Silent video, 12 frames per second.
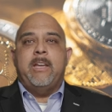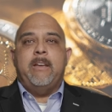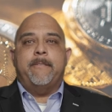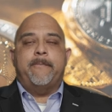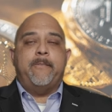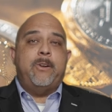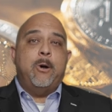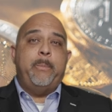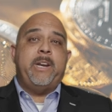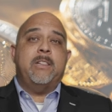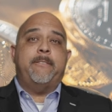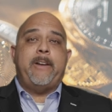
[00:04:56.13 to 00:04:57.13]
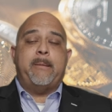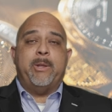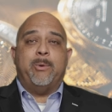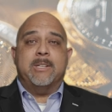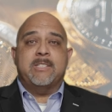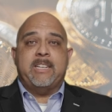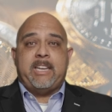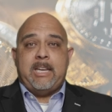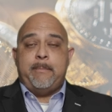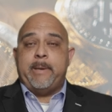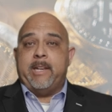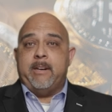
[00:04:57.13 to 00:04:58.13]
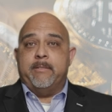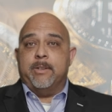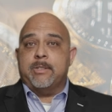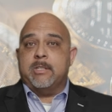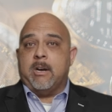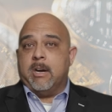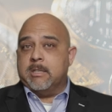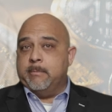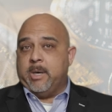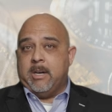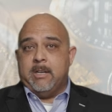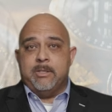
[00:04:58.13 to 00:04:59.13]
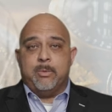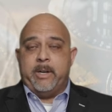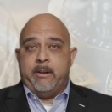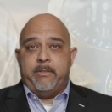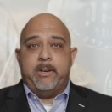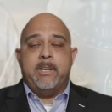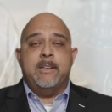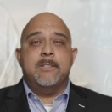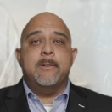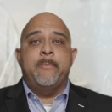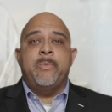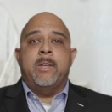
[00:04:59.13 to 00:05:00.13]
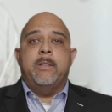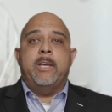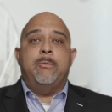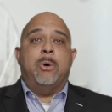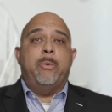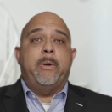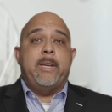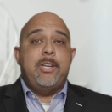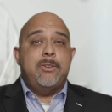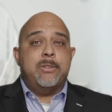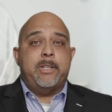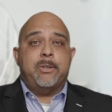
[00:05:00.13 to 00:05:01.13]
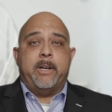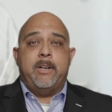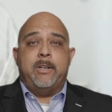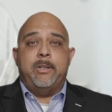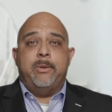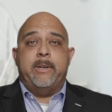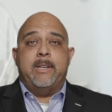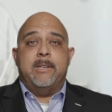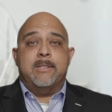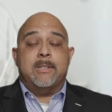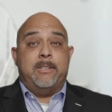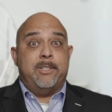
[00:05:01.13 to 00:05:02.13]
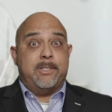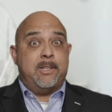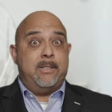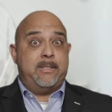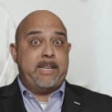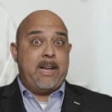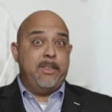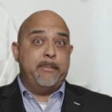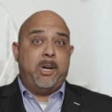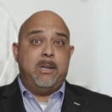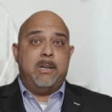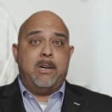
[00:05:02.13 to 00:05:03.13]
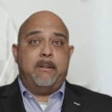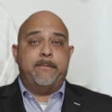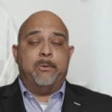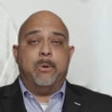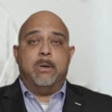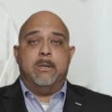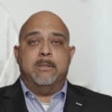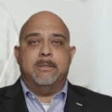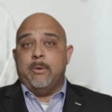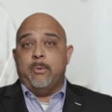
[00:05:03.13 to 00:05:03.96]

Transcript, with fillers: If nobody in the family wants to keep any of those stocks, bonds, whatever it is, then what we usually try to do is just sell them all off or